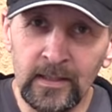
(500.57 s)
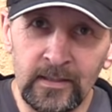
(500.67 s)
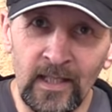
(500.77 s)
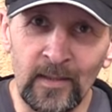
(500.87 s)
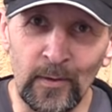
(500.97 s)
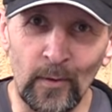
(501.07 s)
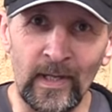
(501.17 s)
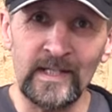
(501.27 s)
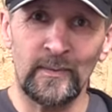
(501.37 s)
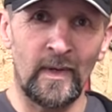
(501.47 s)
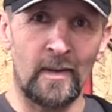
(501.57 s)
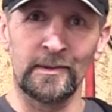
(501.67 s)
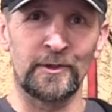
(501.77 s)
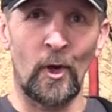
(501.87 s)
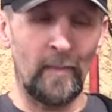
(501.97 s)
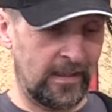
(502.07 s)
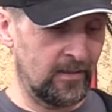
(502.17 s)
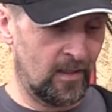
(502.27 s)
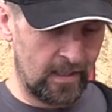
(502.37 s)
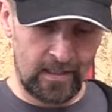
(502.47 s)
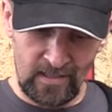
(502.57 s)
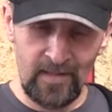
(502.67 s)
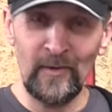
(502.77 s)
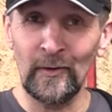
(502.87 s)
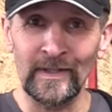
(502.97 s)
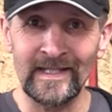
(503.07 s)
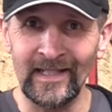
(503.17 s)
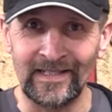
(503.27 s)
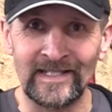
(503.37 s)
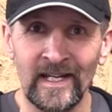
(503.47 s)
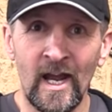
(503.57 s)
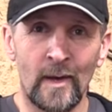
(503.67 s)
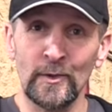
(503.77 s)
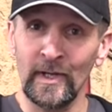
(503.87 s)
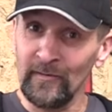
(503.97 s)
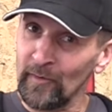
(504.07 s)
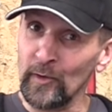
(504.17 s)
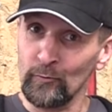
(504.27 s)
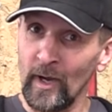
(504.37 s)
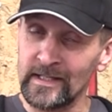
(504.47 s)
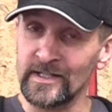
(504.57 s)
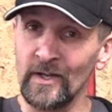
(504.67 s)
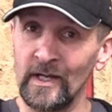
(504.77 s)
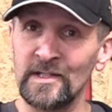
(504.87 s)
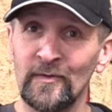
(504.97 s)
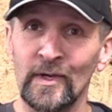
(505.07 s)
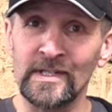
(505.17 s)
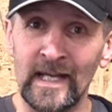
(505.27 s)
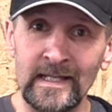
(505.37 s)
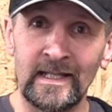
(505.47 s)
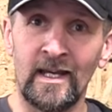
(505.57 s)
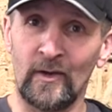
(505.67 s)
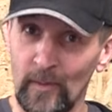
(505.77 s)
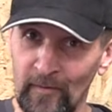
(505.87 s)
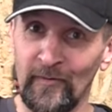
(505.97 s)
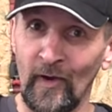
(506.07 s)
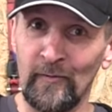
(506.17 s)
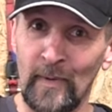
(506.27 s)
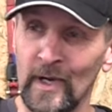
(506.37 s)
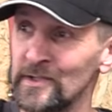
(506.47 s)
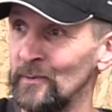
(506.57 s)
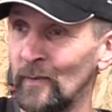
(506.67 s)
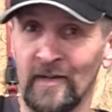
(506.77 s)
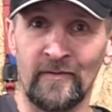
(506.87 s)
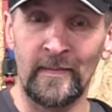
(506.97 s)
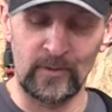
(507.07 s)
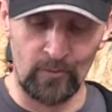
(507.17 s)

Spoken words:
in dealing with all this, when I was shopping, I came across these. I was looking for the right size first aid kit. I got my 5-person one from my